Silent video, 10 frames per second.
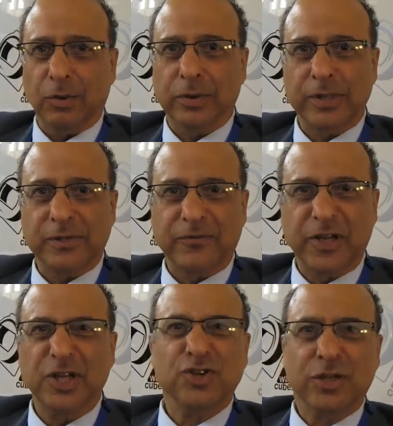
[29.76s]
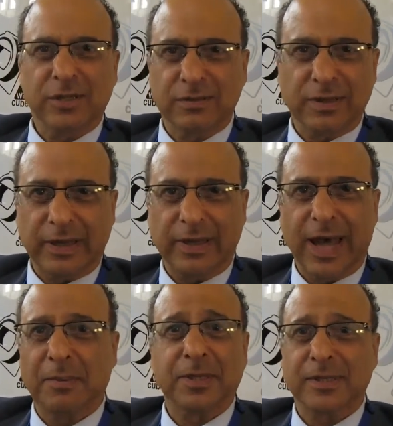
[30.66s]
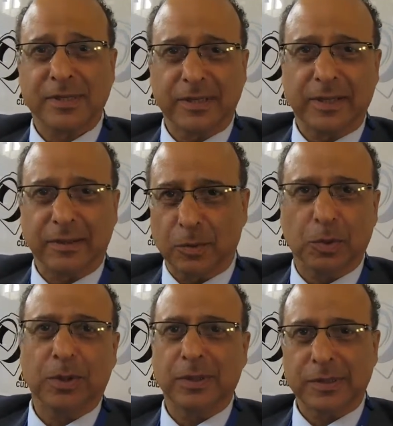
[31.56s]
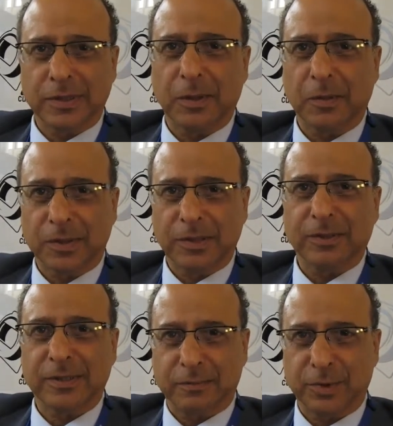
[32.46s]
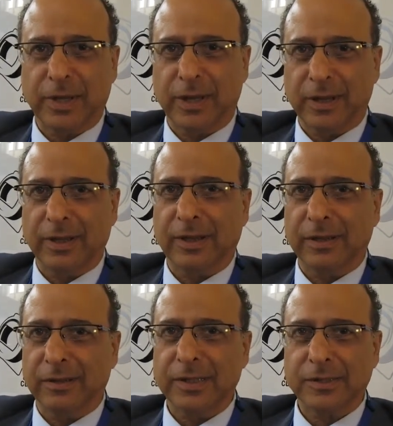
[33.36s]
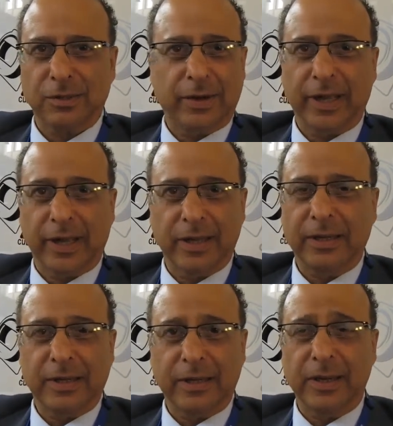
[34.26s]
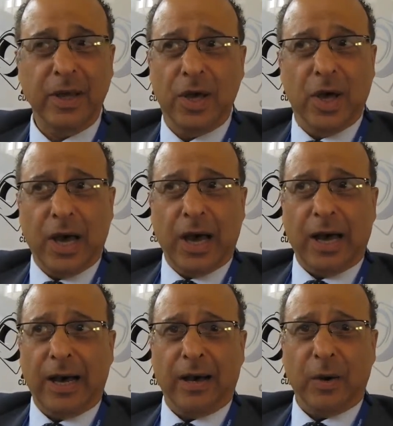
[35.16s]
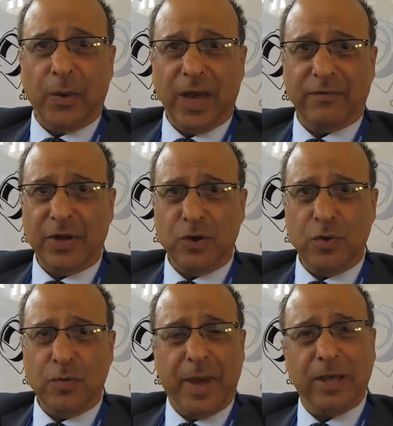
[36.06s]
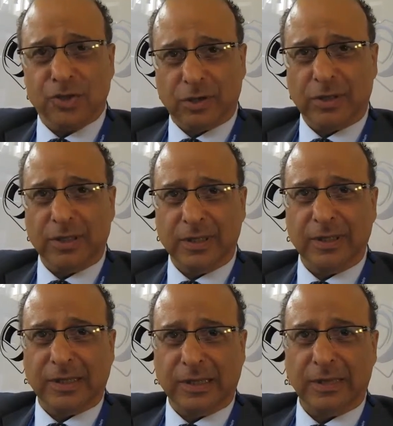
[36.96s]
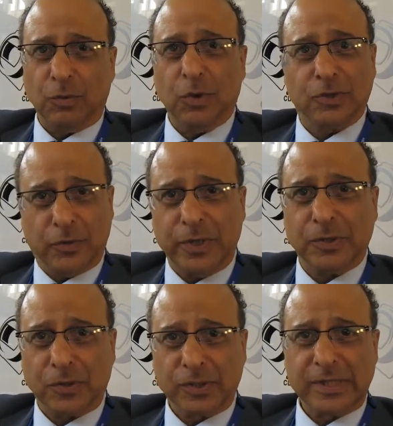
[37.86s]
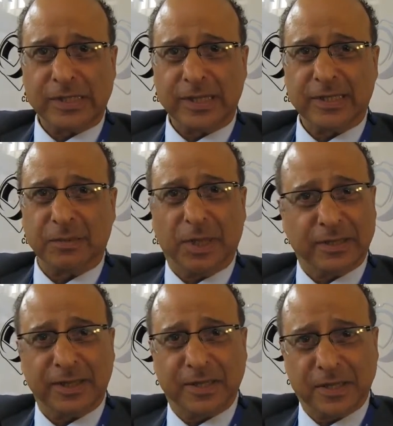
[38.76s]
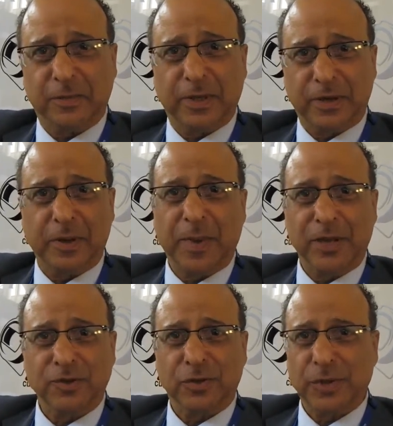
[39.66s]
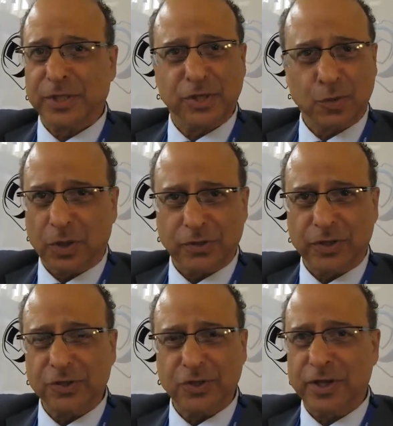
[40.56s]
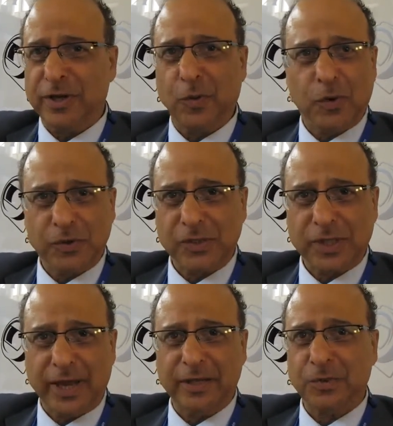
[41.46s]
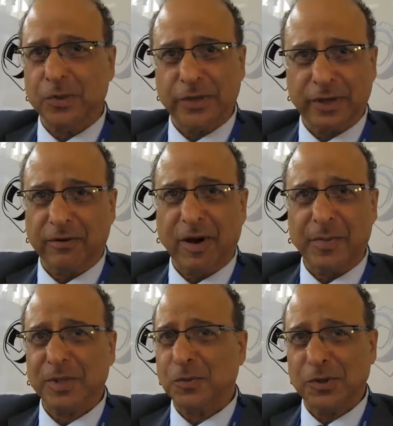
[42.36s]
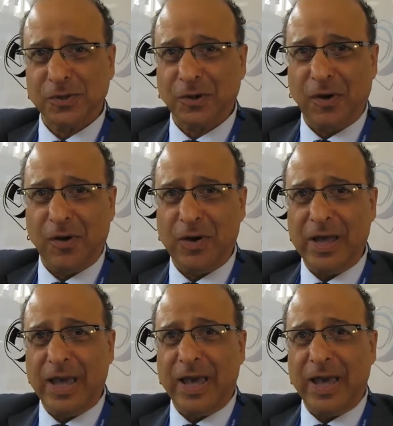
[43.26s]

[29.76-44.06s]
oldest Phoenician-inhabited city in the world, so it's a pretty historic. We have a new major, water resources. It's a multidisciplinary major. We teach water engineering, water science, water economics, water law